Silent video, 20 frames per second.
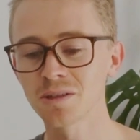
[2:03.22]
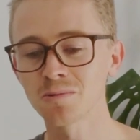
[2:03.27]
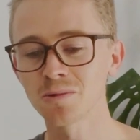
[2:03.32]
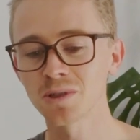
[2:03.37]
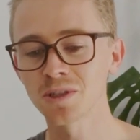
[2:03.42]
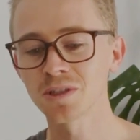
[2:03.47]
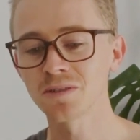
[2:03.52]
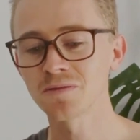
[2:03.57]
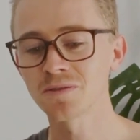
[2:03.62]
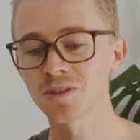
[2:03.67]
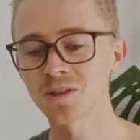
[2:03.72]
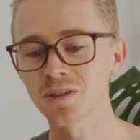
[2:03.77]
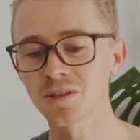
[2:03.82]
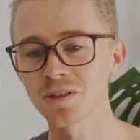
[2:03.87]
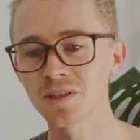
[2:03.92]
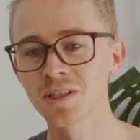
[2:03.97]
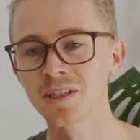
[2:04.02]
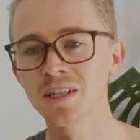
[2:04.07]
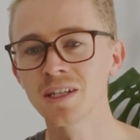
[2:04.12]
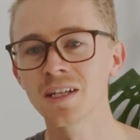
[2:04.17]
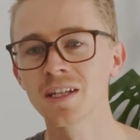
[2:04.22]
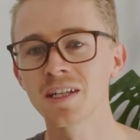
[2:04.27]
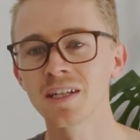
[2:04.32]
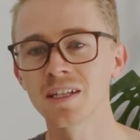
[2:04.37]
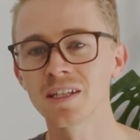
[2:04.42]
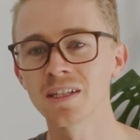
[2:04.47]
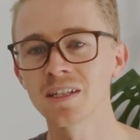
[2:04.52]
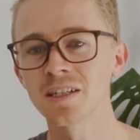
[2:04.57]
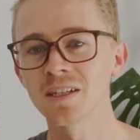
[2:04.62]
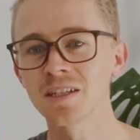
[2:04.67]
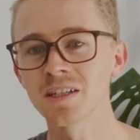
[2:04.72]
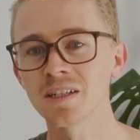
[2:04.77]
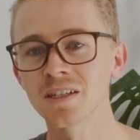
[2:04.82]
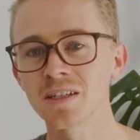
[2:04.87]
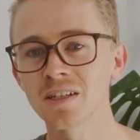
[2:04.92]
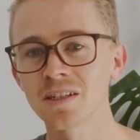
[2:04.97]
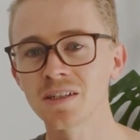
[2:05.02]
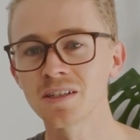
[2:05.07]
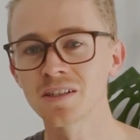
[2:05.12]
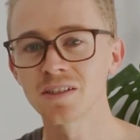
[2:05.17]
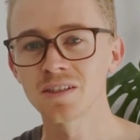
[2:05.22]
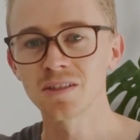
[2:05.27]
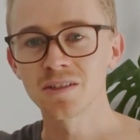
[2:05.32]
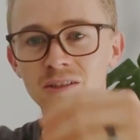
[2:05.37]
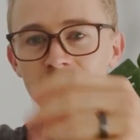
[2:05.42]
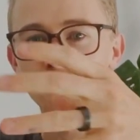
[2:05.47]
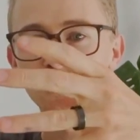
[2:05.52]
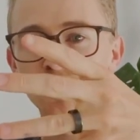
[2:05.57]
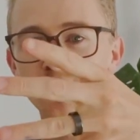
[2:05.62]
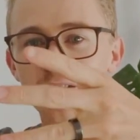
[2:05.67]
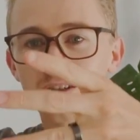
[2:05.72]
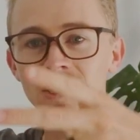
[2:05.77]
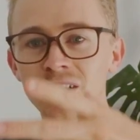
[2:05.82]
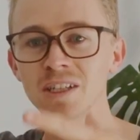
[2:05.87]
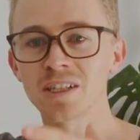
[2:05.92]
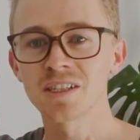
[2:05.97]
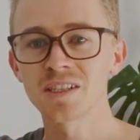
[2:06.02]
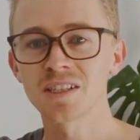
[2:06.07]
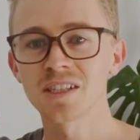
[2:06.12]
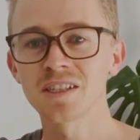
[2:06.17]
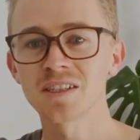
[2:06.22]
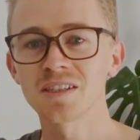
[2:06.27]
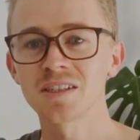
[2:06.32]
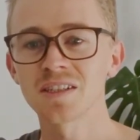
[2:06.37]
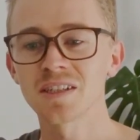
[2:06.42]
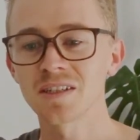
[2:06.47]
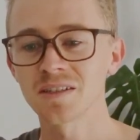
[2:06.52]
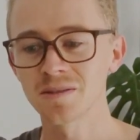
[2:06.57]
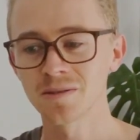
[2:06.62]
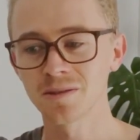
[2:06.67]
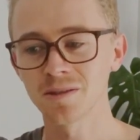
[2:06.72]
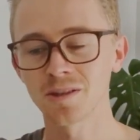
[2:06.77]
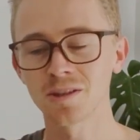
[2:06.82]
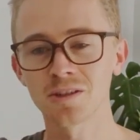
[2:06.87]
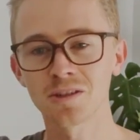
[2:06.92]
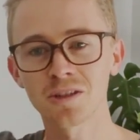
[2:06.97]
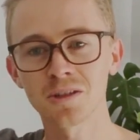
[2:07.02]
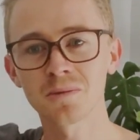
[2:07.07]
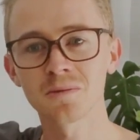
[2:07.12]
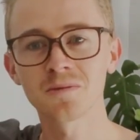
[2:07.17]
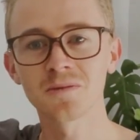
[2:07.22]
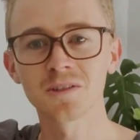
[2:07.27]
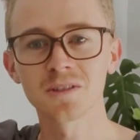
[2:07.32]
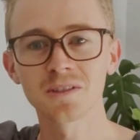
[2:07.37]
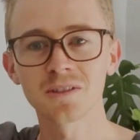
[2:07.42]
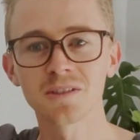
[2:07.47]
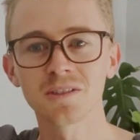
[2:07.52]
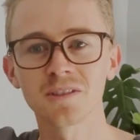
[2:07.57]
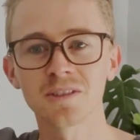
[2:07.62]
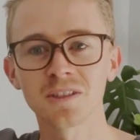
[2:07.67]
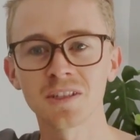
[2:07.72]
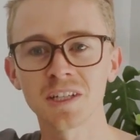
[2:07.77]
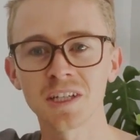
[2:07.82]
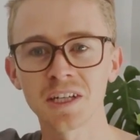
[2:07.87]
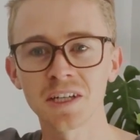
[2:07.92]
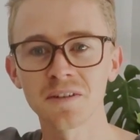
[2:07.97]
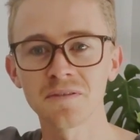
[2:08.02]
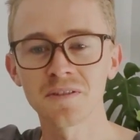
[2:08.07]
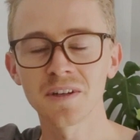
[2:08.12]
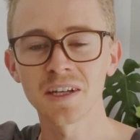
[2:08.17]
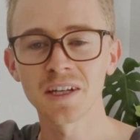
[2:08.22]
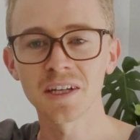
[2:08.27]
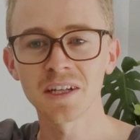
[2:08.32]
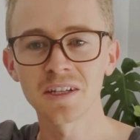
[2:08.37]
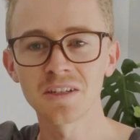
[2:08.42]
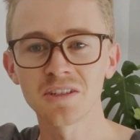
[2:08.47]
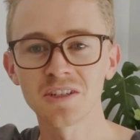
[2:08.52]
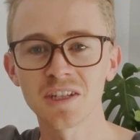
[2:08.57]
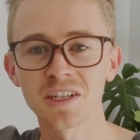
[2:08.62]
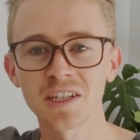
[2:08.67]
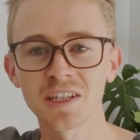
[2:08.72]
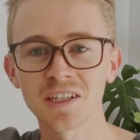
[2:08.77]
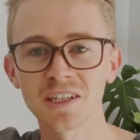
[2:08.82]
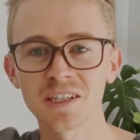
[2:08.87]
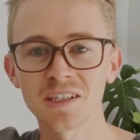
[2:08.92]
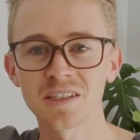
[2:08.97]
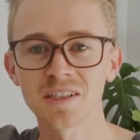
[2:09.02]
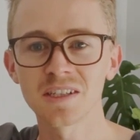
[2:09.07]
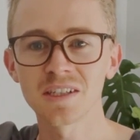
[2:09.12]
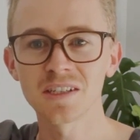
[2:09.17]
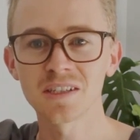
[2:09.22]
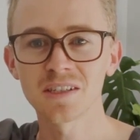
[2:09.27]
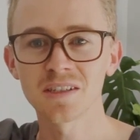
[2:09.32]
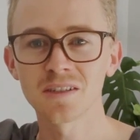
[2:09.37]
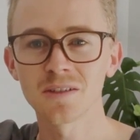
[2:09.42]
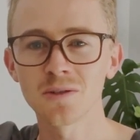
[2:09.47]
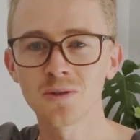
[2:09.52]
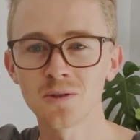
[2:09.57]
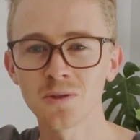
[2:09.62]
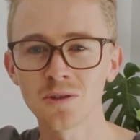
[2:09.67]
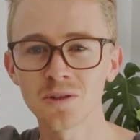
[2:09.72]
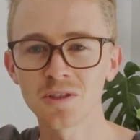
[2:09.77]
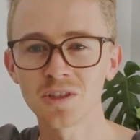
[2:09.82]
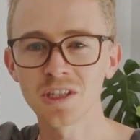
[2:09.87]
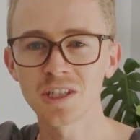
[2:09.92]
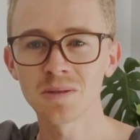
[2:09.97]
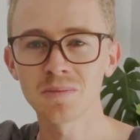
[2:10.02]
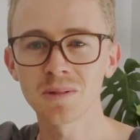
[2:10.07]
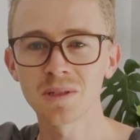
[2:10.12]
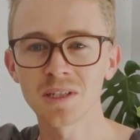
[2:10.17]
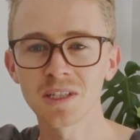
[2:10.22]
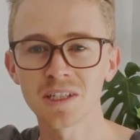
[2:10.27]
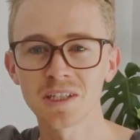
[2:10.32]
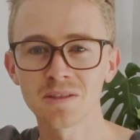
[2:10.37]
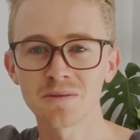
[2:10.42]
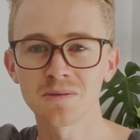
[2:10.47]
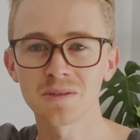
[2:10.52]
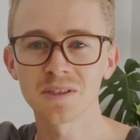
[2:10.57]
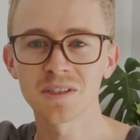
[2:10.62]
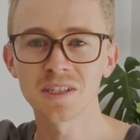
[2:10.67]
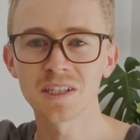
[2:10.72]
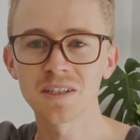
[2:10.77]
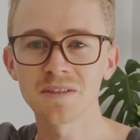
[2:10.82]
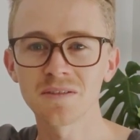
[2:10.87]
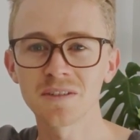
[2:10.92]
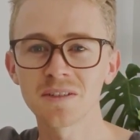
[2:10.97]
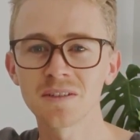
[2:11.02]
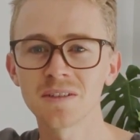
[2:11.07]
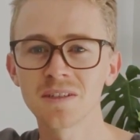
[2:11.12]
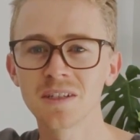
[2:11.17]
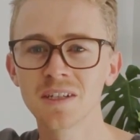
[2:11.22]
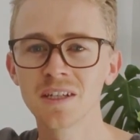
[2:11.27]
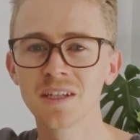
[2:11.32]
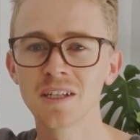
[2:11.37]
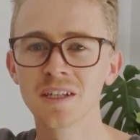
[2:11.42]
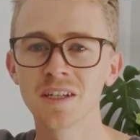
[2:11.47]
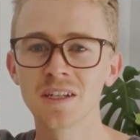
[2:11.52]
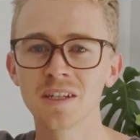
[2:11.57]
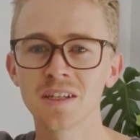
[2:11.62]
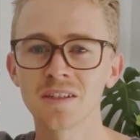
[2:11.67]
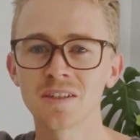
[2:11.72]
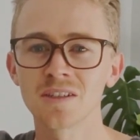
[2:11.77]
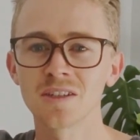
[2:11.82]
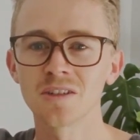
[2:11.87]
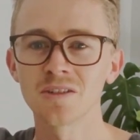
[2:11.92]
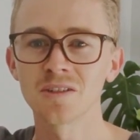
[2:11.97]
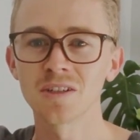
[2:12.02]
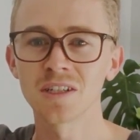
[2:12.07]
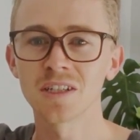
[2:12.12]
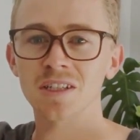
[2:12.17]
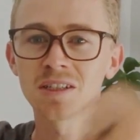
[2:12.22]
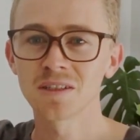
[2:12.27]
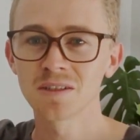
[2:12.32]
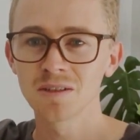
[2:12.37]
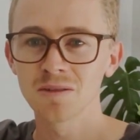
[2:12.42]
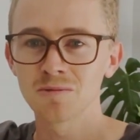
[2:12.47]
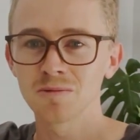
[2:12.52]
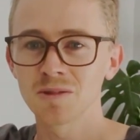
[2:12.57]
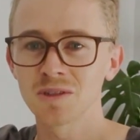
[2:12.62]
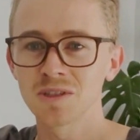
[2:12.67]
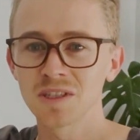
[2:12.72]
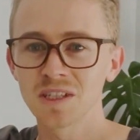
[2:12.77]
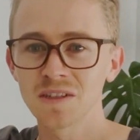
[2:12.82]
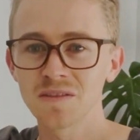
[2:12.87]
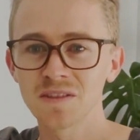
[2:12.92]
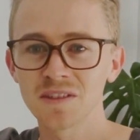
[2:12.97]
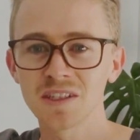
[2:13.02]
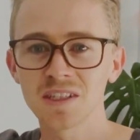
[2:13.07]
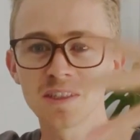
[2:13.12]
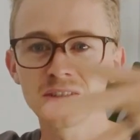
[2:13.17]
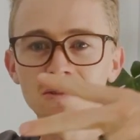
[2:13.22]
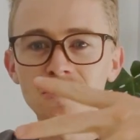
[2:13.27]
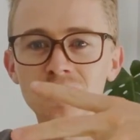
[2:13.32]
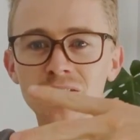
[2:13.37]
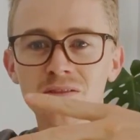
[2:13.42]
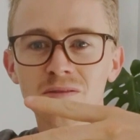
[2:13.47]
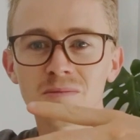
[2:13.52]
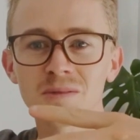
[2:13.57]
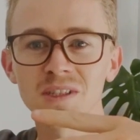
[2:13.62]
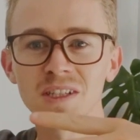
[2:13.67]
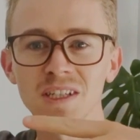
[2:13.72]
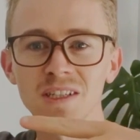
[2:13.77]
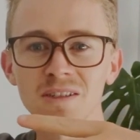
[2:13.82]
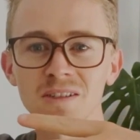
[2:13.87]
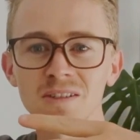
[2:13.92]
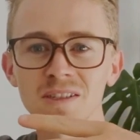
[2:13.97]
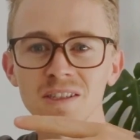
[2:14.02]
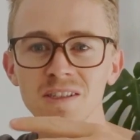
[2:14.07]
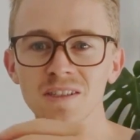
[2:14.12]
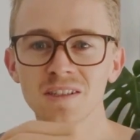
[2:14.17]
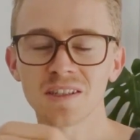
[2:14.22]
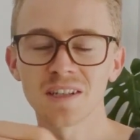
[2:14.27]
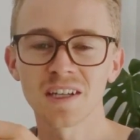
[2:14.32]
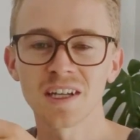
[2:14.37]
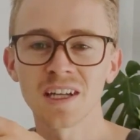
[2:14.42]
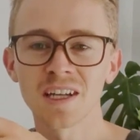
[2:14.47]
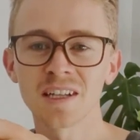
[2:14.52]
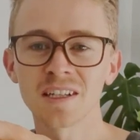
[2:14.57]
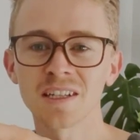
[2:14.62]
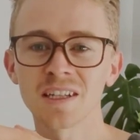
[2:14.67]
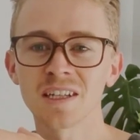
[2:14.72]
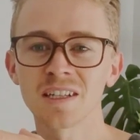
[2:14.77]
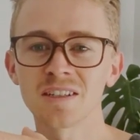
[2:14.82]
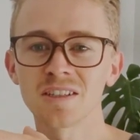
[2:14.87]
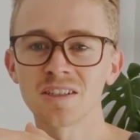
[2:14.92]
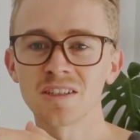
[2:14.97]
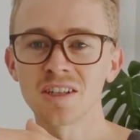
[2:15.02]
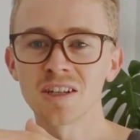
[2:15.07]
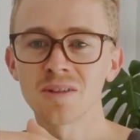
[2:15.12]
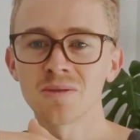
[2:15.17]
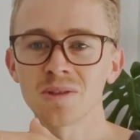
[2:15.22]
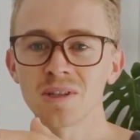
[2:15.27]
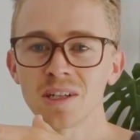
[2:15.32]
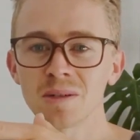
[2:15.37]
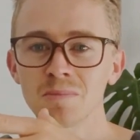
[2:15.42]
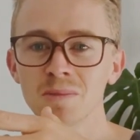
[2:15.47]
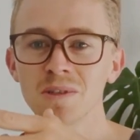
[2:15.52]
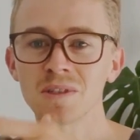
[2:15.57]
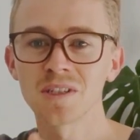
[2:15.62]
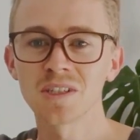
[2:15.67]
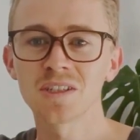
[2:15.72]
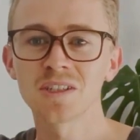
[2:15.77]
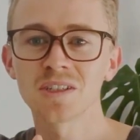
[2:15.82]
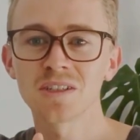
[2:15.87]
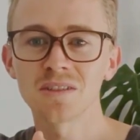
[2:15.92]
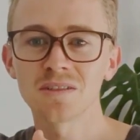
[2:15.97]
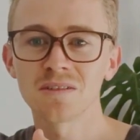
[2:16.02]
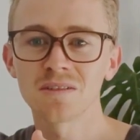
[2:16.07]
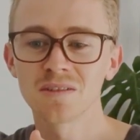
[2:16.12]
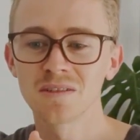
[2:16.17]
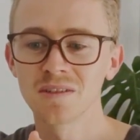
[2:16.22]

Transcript: what you've got is your LiDAR sensor. On top of it, you have a GNSS or GPS receiver. So it receives signals from satellites and can determine a position.